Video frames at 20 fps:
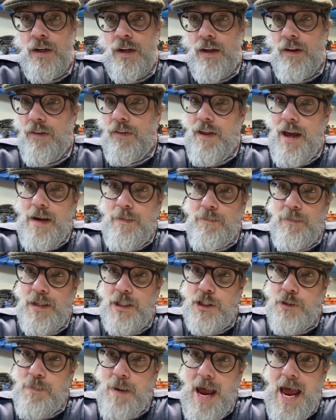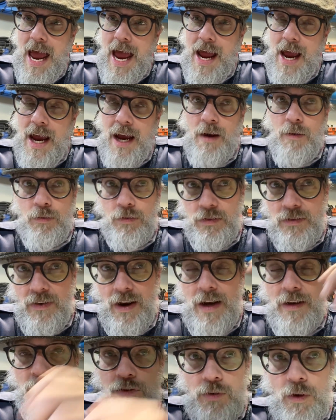then my spare, I wouldn't have
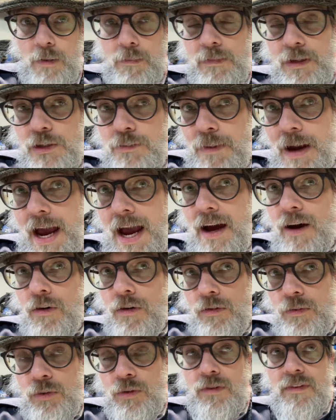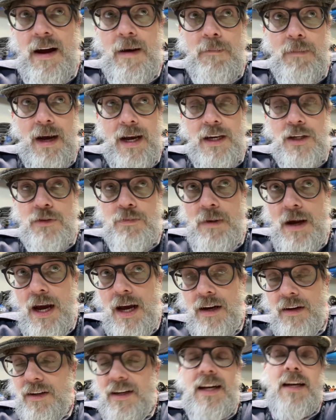had to swap my spare, or wouldn't have had to buy a
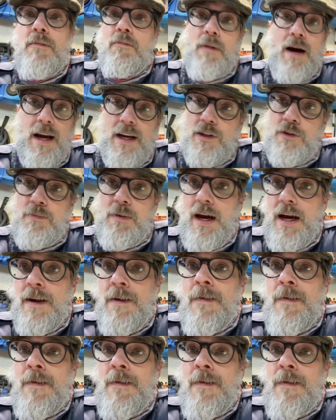spare, and I didn't buy a spare.